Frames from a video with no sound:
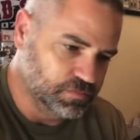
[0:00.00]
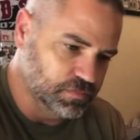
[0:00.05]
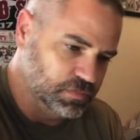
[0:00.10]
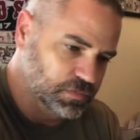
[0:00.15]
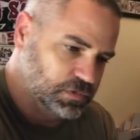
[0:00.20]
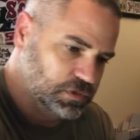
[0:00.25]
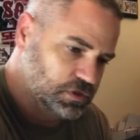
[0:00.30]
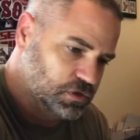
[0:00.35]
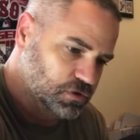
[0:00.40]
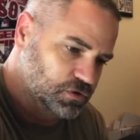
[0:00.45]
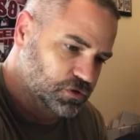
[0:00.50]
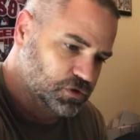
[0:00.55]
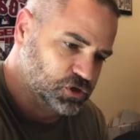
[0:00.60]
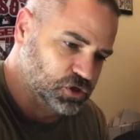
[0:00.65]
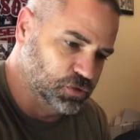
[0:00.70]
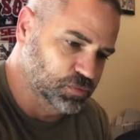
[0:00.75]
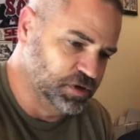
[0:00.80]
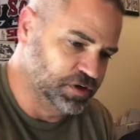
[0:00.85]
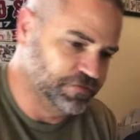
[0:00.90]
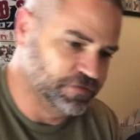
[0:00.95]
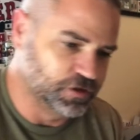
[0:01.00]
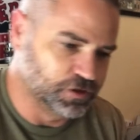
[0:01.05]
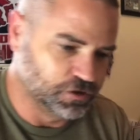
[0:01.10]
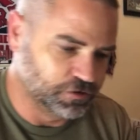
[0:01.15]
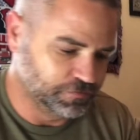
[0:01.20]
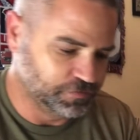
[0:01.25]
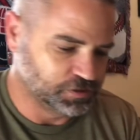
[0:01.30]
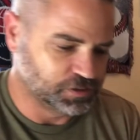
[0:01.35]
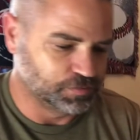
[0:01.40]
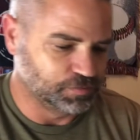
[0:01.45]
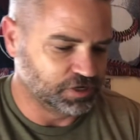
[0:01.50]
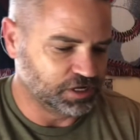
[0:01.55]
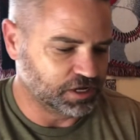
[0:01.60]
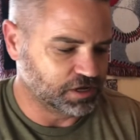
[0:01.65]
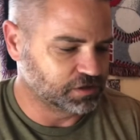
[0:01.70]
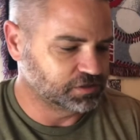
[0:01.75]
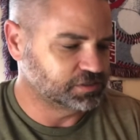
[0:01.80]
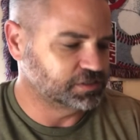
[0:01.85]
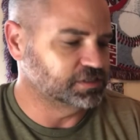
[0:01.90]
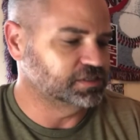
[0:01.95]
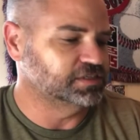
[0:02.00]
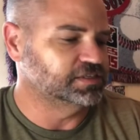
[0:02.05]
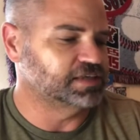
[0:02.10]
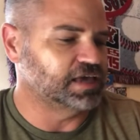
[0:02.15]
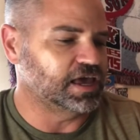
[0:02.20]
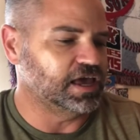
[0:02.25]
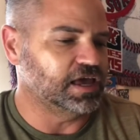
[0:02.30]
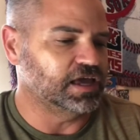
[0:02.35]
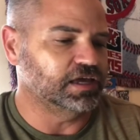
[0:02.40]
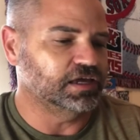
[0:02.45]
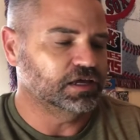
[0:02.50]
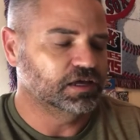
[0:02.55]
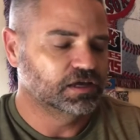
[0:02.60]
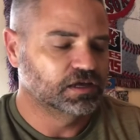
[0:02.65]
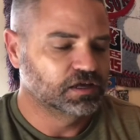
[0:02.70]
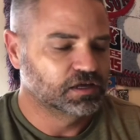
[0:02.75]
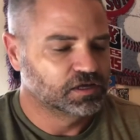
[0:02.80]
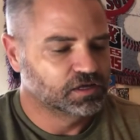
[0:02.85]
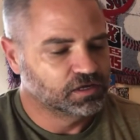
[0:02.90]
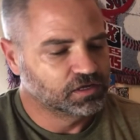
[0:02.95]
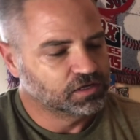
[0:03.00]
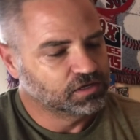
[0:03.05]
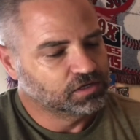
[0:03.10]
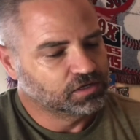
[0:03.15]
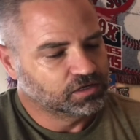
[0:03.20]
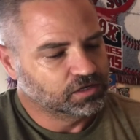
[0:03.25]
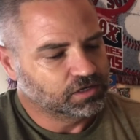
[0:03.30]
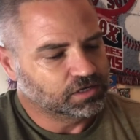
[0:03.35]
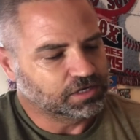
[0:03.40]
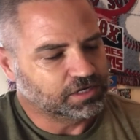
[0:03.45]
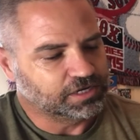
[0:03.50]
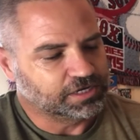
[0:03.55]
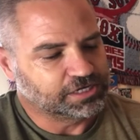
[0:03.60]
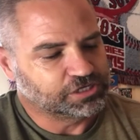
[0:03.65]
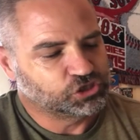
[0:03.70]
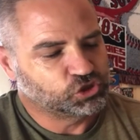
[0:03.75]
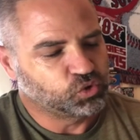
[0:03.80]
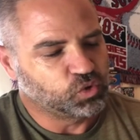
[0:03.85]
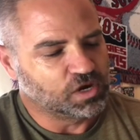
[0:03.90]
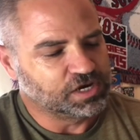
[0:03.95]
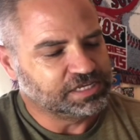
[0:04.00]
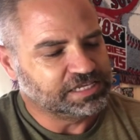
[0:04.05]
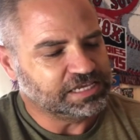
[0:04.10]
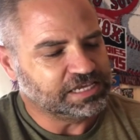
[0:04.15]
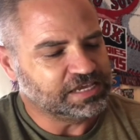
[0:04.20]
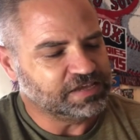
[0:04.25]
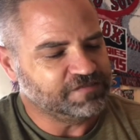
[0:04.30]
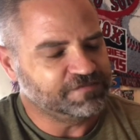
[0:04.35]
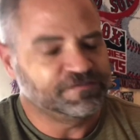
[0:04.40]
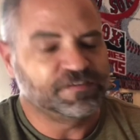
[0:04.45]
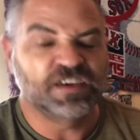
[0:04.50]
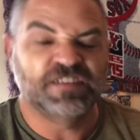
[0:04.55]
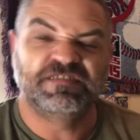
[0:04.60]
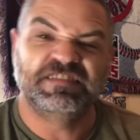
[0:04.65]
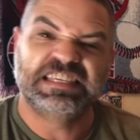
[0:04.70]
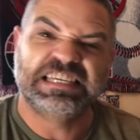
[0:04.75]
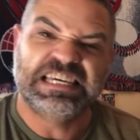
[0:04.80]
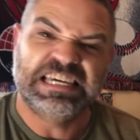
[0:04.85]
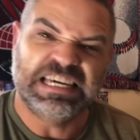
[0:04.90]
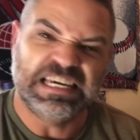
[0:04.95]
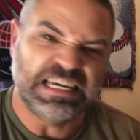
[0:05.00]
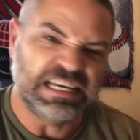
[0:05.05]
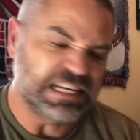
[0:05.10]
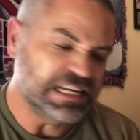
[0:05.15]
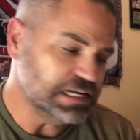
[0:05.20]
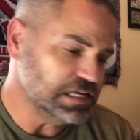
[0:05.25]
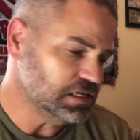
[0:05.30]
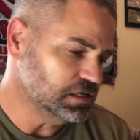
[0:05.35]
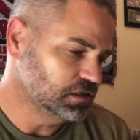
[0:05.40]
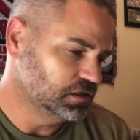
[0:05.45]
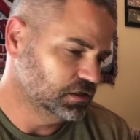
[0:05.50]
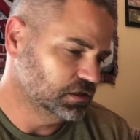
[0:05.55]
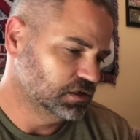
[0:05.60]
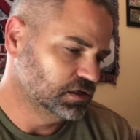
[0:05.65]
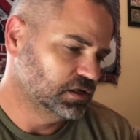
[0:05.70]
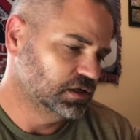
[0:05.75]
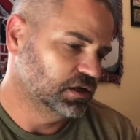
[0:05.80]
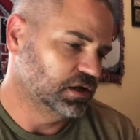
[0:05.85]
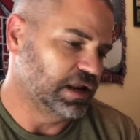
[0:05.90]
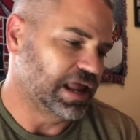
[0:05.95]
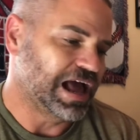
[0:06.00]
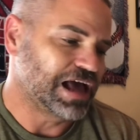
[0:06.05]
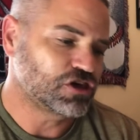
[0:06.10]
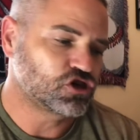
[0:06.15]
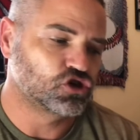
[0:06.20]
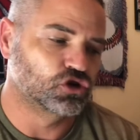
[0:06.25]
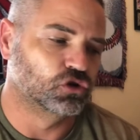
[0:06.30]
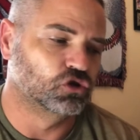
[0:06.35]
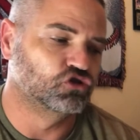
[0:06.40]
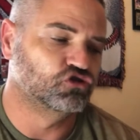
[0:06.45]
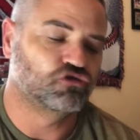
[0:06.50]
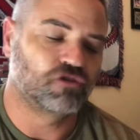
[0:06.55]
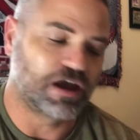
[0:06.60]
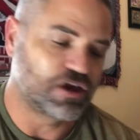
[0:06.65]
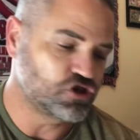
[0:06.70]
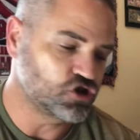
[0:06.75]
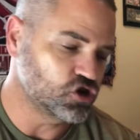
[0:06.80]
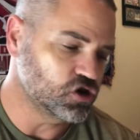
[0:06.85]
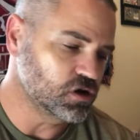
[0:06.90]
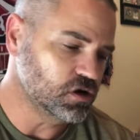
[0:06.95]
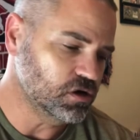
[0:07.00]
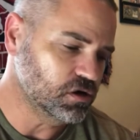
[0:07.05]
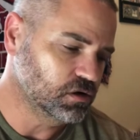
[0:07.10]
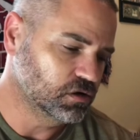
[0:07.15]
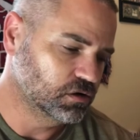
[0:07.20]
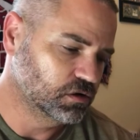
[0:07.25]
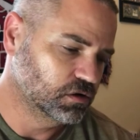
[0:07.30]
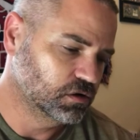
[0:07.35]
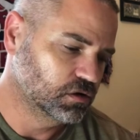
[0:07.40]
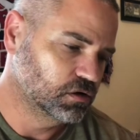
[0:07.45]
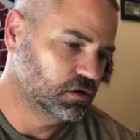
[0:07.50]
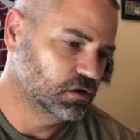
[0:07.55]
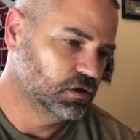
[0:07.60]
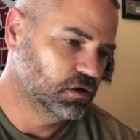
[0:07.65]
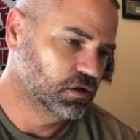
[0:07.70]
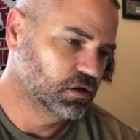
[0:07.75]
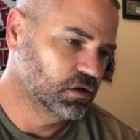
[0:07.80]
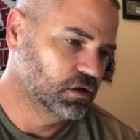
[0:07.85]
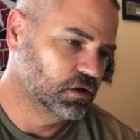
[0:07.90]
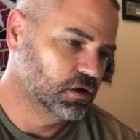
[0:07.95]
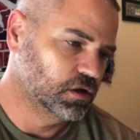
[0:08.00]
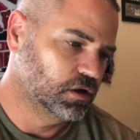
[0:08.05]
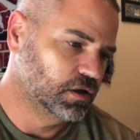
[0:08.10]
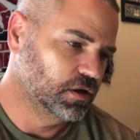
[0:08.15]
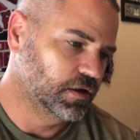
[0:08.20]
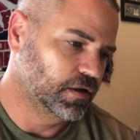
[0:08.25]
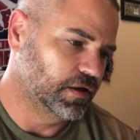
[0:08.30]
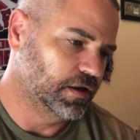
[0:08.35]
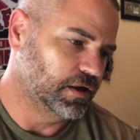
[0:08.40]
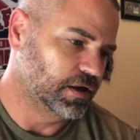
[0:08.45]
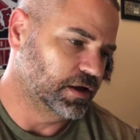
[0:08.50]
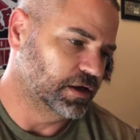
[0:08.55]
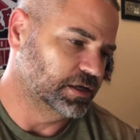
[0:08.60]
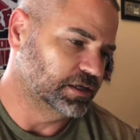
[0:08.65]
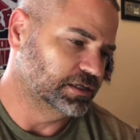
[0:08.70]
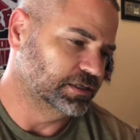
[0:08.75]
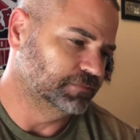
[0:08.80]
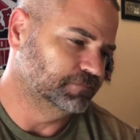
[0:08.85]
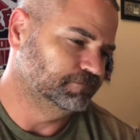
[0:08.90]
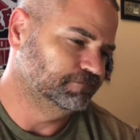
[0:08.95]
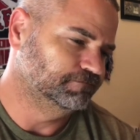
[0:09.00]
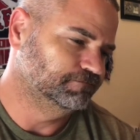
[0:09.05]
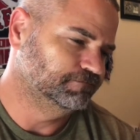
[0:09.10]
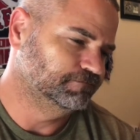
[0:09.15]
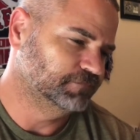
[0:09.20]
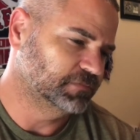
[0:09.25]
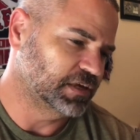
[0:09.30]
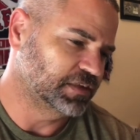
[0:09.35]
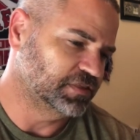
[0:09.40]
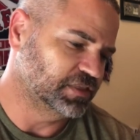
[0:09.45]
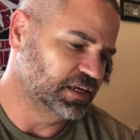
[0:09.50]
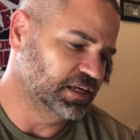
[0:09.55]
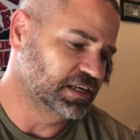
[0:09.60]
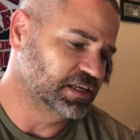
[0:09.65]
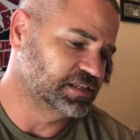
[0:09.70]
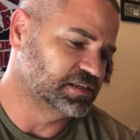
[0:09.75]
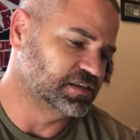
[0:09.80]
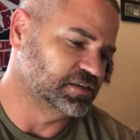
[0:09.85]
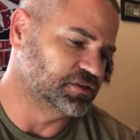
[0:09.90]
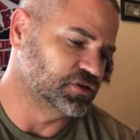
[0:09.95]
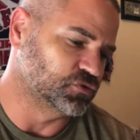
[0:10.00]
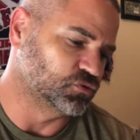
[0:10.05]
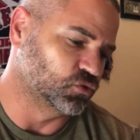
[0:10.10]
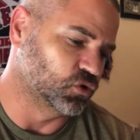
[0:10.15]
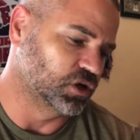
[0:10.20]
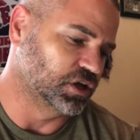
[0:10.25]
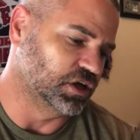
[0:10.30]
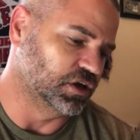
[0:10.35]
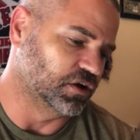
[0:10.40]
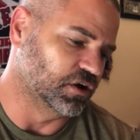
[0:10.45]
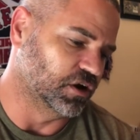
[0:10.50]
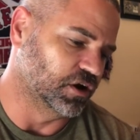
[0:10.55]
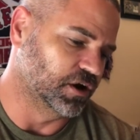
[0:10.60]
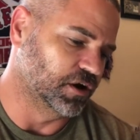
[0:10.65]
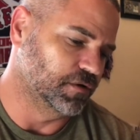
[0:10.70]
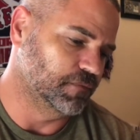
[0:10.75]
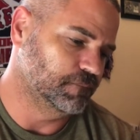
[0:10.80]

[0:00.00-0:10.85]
So those will be filler for somebody else. This is a uh, 2015 National Treasure um, I think this is his rookie card.